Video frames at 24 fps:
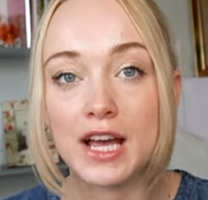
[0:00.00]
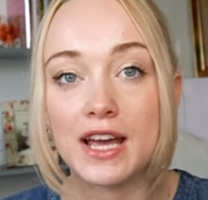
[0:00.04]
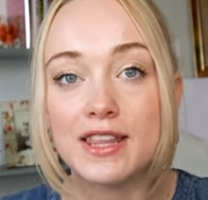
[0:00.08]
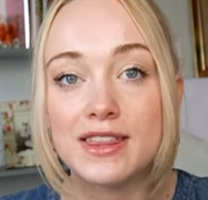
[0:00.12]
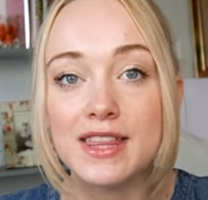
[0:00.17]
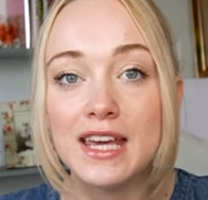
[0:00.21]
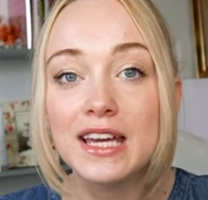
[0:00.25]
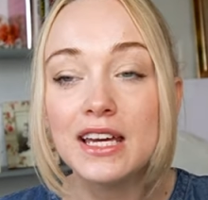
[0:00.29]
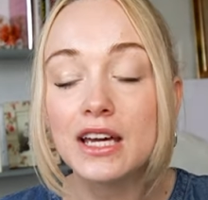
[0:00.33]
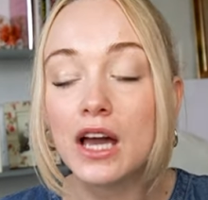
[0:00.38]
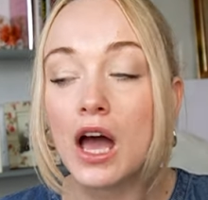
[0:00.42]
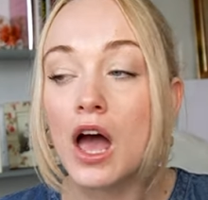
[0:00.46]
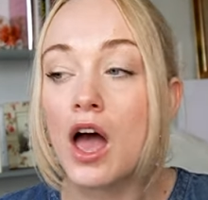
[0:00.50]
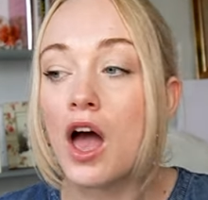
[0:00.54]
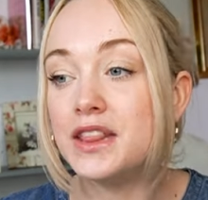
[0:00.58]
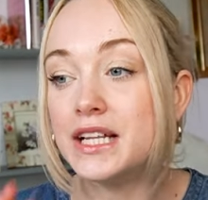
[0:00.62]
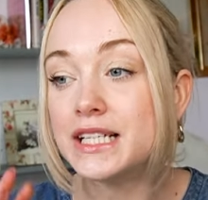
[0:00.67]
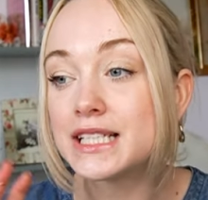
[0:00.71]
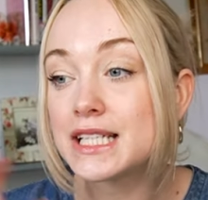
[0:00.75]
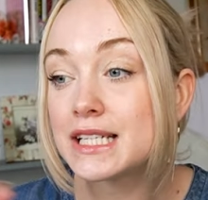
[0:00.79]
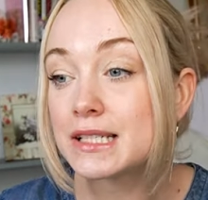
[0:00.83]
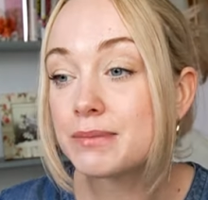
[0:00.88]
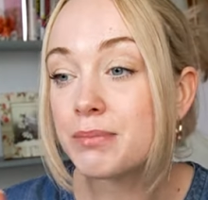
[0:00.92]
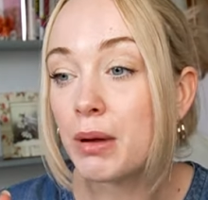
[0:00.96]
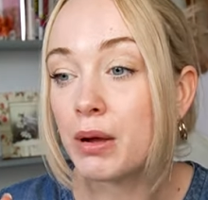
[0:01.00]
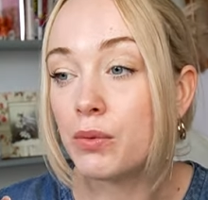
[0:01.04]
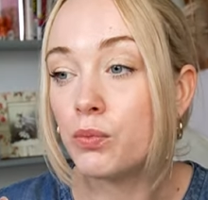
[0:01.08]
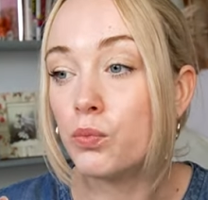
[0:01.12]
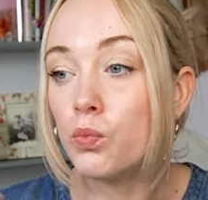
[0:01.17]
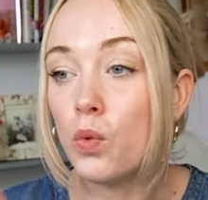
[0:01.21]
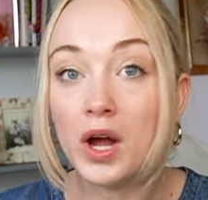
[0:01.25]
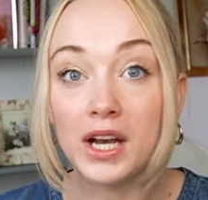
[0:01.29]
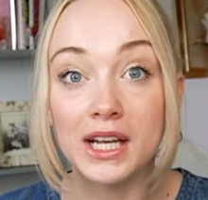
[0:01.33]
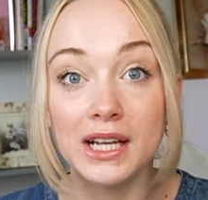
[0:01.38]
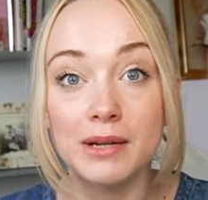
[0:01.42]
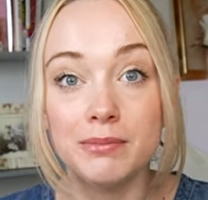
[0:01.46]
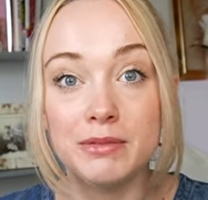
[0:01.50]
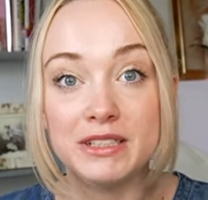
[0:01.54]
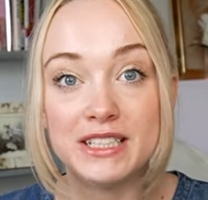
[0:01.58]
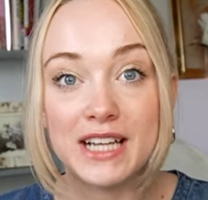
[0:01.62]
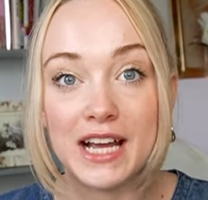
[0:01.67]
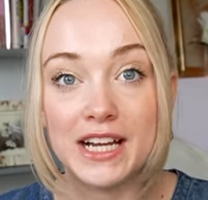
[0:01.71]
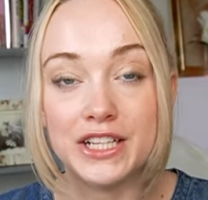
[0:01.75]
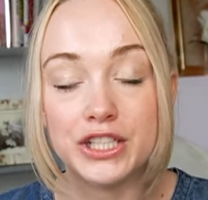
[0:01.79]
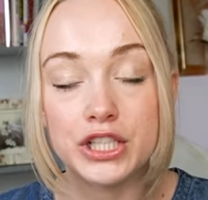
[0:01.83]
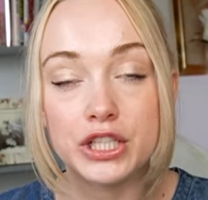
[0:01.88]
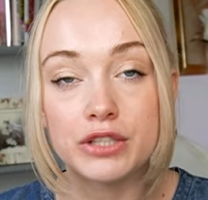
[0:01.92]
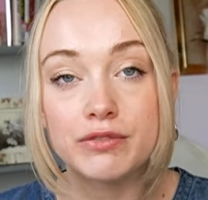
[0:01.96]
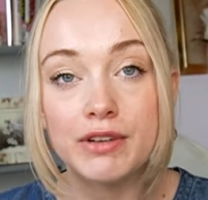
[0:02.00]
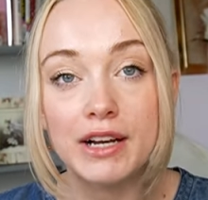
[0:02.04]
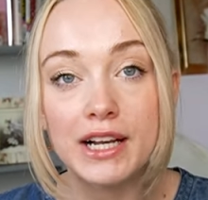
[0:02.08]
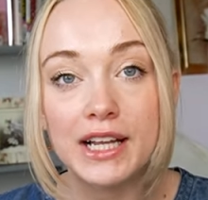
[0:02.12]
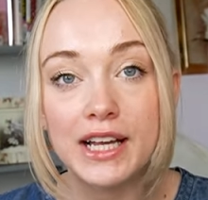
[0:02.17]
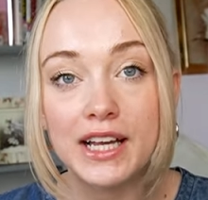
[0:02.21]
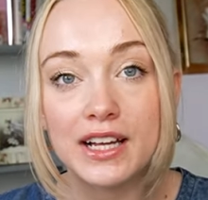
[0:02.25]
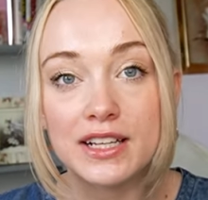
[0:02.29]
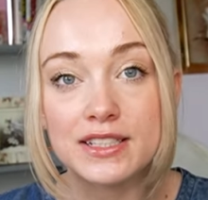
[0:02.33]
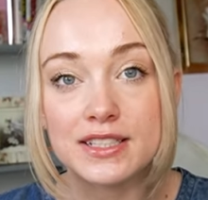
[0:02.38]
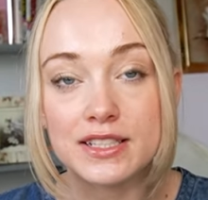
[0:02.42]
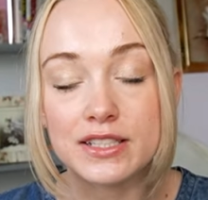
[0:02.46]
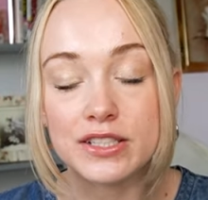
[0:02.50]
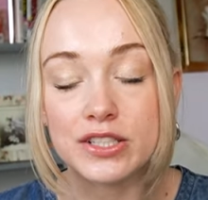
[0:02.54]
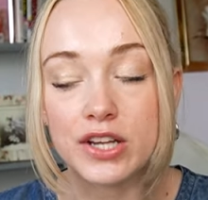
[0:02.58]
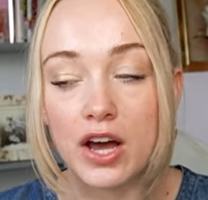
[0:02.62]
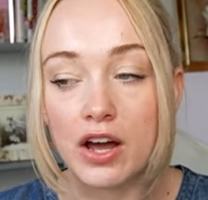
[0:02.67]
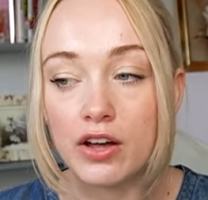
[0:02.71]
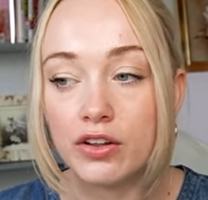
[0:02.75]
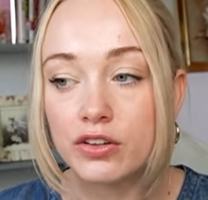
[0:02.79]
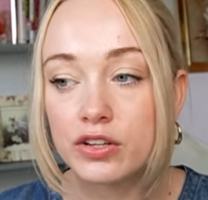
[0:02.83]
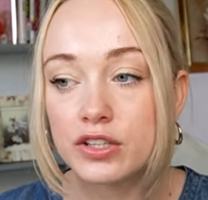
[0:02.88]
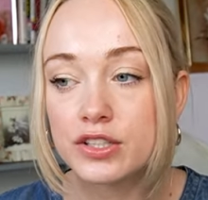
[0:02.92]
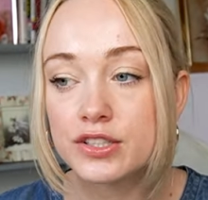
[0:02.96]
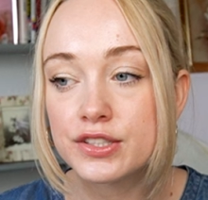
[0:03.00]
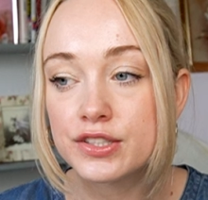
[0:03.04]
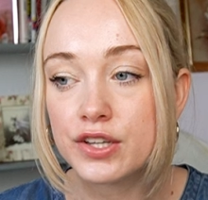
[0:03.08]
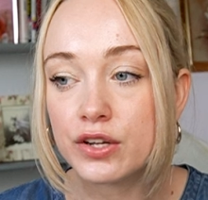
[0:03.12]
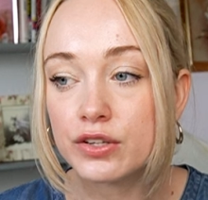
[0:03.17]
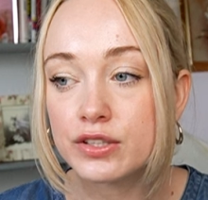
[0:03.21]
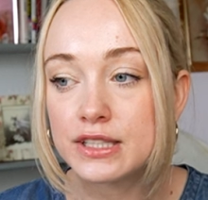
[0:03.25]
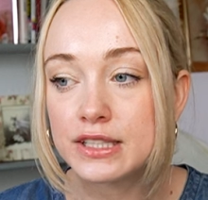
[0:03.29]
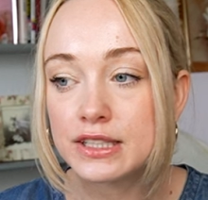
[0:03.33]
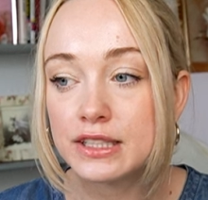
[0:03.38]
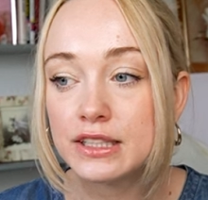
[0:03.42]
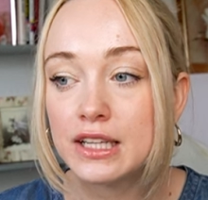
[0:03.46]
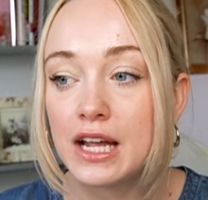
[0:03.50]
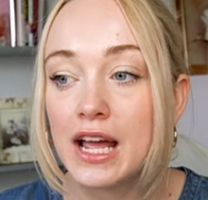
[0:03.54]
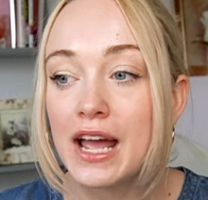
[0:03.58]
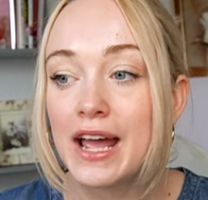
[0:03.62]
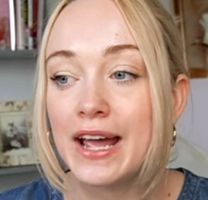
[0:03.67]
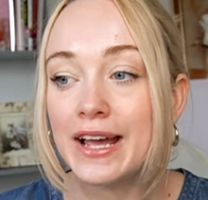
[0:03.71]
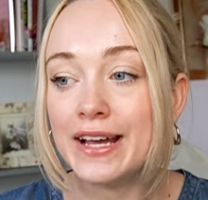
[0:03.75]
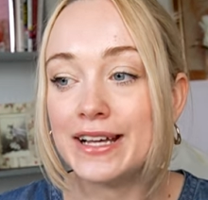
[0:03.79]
I think this is my one limitation really as a style consultant,